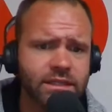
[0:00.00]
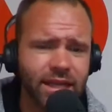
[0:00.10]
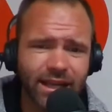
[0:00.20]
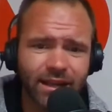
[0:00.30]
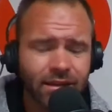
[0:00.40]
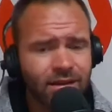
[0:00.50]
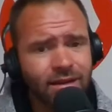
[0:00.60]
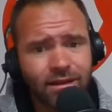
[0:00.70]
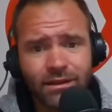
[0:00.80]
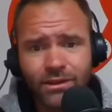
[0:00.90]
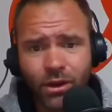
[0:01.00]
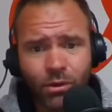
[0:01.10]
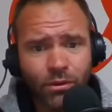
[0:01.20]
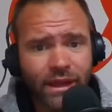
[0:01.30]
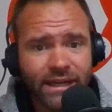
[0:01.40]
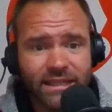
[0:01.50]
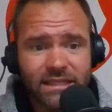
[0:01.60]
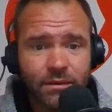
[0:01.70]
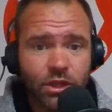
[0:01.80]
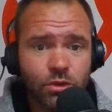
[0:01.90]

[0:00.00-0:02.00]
It's like, no, that needs to.